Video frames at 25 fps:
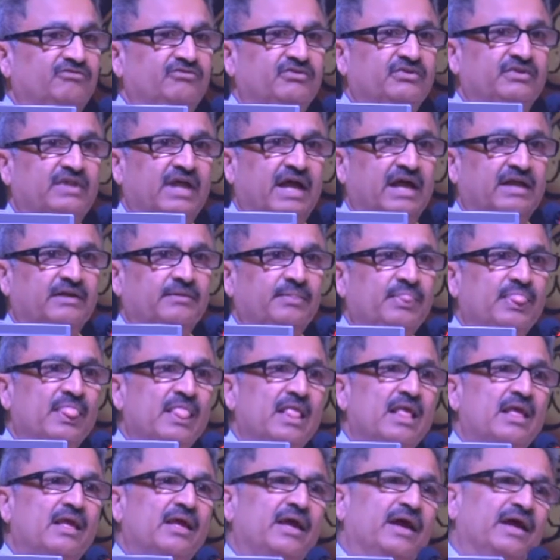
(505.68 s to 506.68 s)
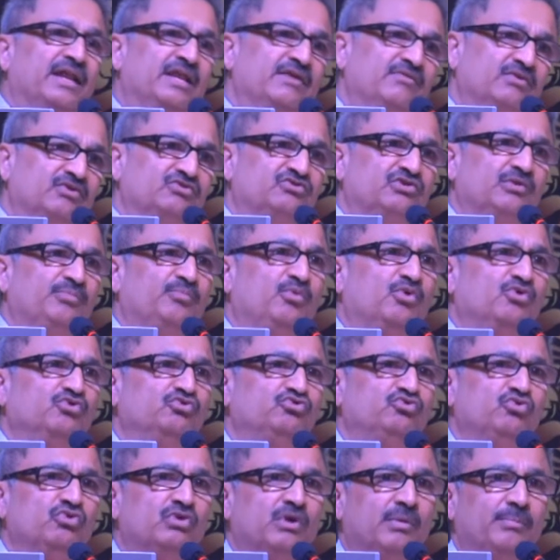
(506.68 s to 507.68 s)
after that. And he was
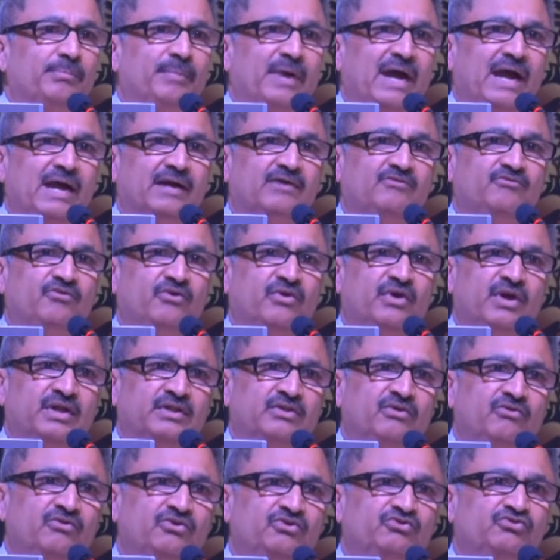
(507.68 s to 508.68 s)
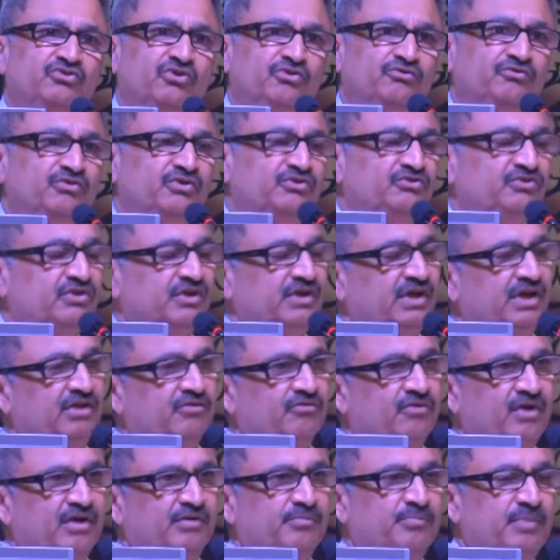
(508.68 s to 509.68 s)
supposed to come back for another resurfacing.
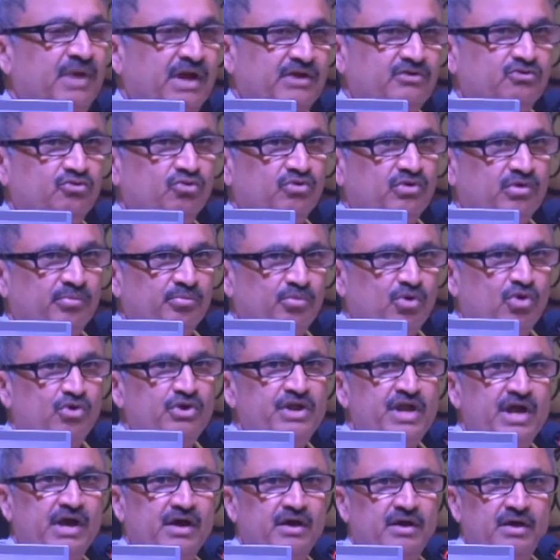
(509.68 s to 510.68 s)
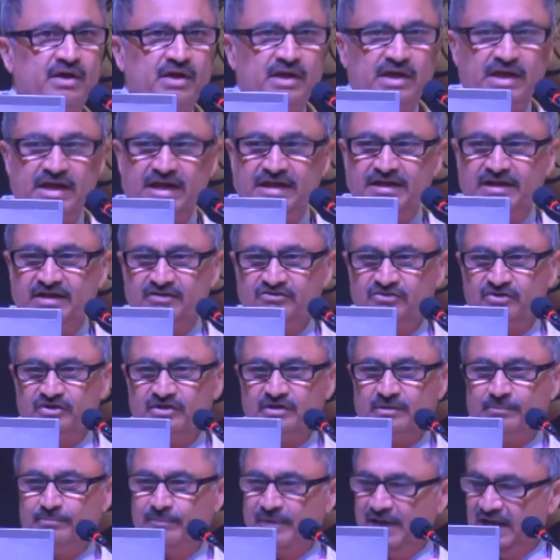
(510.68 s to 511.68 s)
He went back to Cambodia and
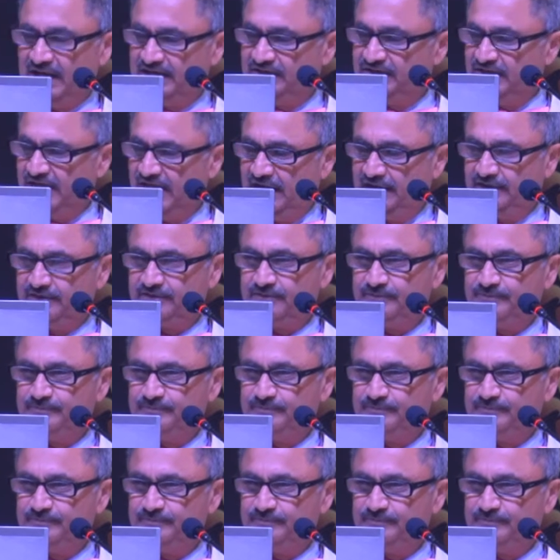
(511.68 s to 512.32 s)
hasn't come back yet.